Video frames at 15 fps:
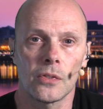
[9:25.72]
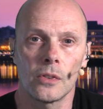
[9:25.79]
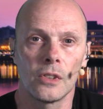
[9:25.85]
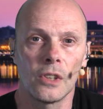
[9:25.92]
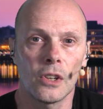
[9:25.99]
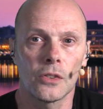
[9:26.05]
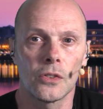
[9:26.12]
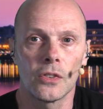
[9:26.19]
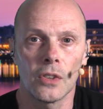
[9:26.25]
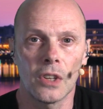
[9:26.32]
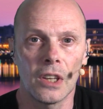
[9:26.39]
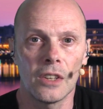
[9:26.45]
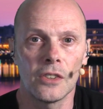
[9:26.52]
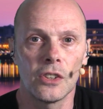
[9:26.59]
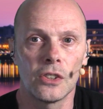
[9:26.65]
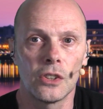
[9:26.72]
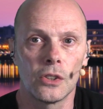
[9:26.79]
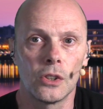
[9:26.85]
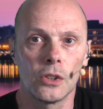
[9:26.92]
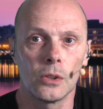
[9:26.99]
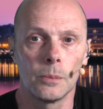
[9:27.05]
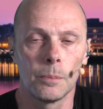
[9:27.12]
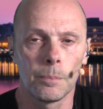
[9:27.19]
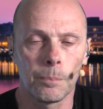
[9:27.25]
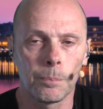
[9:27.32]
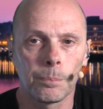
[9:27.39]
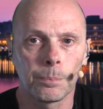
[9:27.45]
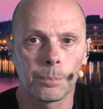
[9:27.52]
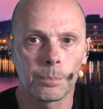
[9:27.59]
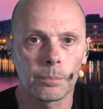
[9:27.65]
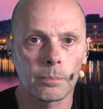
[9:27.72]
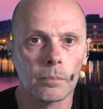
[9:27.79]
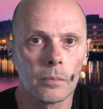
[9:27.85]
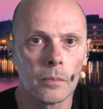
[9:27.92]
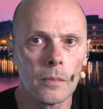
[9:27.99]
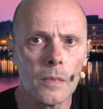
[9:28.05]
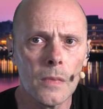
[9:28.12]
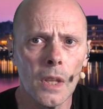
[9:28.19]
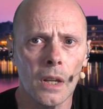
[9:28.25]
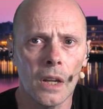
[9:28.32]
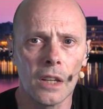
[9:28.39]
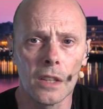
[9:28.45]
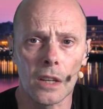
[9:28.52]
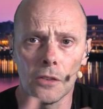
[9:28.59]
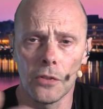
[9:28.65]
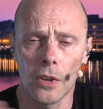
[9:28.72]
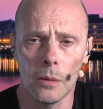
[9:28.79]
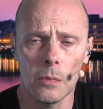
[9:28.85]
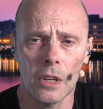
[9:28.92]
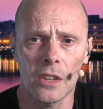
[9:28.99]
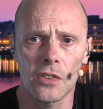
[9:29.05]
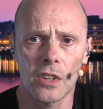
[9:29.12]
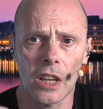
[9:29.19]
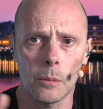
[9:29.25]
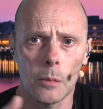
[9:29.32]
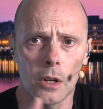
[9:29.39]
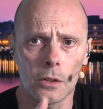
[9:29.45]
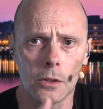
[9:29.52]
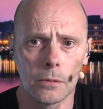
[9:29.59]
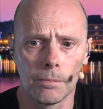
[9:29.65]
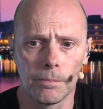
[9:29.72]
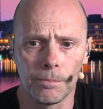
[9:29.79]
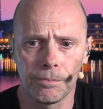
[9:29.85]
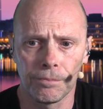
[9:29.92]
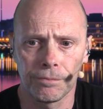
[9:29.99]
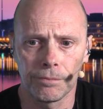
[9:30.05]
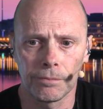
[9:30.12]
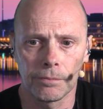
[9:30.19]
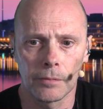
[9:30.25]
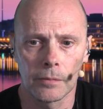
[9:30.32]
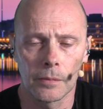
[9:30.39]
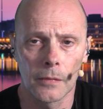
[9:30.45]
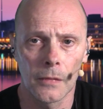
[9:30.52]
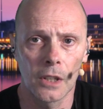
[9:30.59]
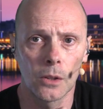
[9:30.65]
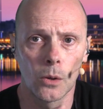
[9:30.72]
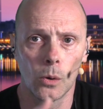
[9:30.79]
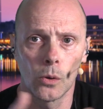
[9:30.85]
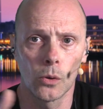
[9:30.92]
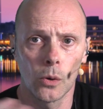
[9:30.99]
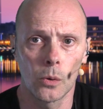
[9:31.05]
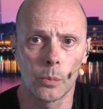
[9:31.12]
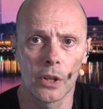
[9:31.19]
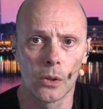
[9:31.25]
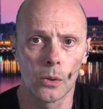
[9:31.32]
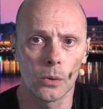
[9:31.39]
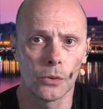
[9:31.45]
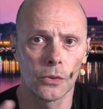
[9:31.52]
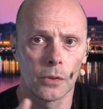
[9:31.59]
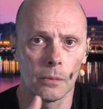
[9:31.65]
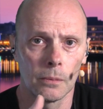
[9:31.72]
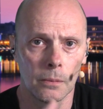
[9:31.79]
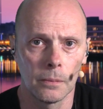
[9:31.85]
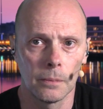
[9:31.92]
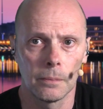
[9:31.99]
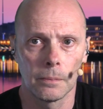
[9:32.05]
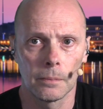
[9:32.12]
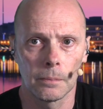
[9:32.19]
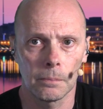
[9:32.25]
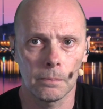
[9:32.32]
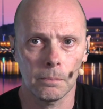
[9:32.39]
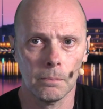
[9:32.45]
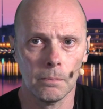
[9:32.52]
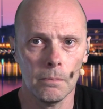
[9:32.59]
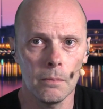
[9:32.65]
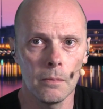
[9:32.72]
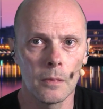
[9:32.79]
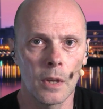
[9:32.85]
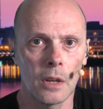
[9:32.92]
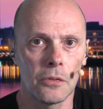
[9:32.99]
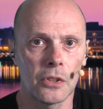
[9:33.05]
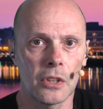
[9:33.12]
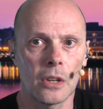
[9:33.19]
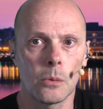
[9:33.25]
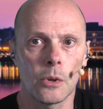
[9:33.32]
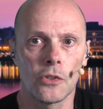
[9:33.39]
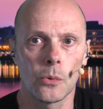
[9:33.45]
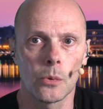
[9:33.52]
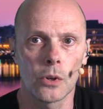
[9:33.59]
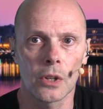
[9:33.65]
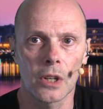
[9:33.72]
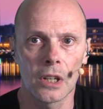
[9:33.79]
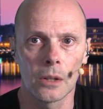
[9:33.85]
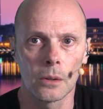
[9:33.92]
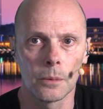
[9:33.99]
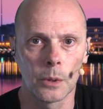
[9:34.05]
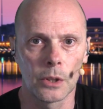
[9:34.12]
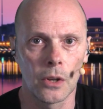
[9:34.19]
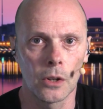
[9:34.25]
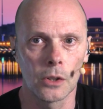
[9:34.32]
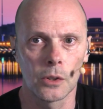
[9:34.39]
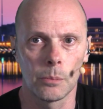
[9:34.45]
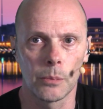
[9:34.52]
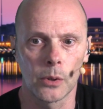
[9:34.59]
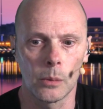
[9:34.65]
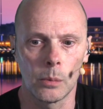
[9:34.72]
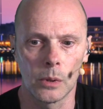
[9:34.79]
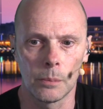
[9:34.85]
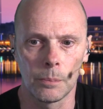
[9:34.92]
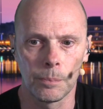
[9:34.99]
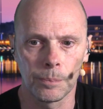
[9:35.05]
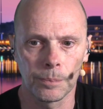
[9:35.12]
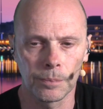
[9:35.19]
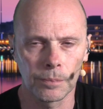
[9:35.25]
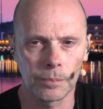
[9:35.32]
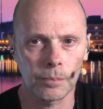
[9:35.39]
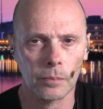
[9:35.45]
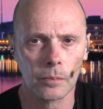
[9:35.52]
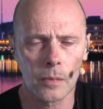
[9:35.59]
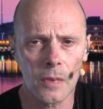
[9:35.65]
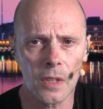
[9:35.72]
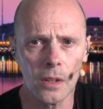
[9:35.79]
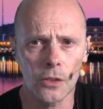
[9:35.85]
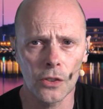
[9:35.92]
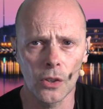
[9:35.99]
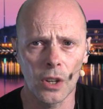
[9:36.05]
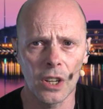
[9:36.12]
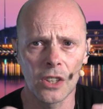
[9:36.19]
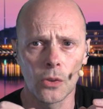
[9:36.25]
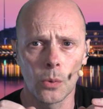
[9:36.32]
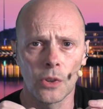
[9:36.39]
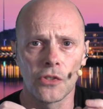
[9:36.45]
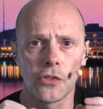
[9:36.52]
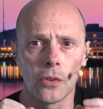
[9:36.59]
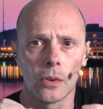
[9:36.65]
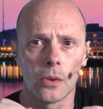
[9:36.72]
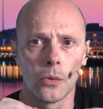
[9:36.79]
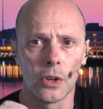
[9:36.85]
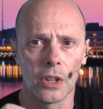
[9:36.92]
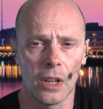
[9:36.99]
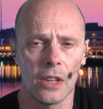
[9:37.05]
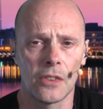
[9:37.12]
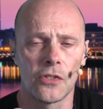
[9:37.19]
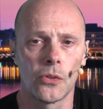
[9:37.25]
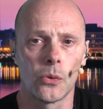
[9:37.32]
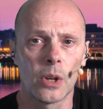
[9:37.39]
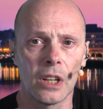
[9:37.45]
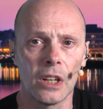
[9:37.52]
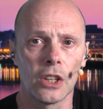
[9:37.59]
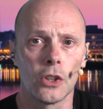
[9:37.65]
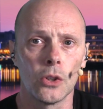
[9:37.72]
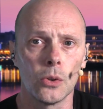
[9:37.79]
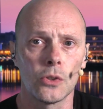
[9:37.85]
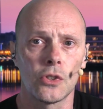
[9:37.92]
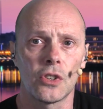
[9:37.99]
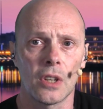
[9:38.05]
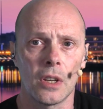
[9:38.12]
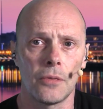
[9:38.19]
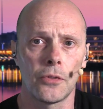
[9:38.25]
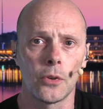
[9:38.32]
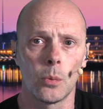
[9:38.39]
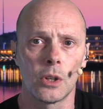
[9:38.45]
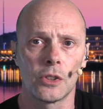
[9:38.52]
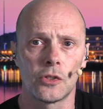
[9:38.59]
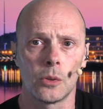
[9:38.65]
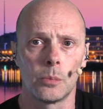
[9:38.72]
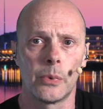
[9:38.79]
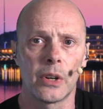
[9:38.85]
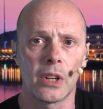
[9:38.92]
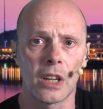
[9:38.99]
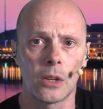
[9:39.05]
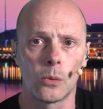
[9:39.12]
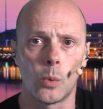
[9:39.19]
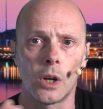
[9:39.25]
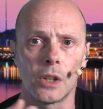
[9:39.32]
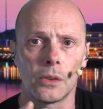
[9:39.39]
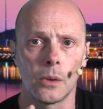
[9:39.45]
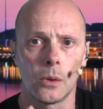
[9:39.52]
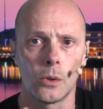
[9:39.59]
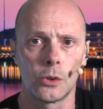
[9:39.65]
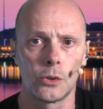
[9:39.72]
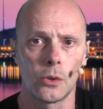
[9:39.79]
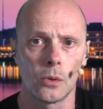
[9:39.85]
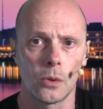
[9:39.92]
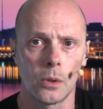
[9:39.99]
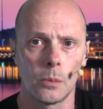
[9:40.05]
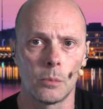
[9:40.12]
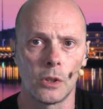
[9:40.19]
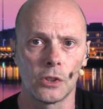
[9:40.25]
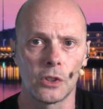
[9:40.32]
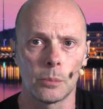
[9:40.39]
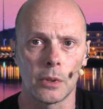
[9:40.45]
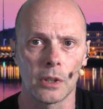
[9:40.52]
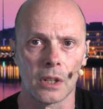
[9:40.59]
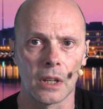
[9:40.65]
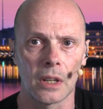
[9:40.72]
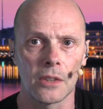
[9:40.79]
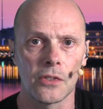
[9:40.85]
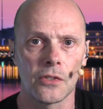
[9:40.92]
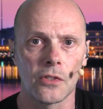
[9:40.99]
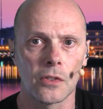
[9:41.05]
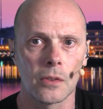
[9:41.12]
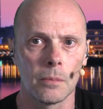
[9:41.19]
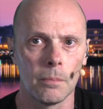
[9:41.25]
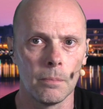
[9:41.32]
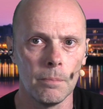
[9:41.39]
not easy to do. And then vMix came out, and hold or behold, everything was working without a problem. So it's really huge if you want to bring in one or multiple guests.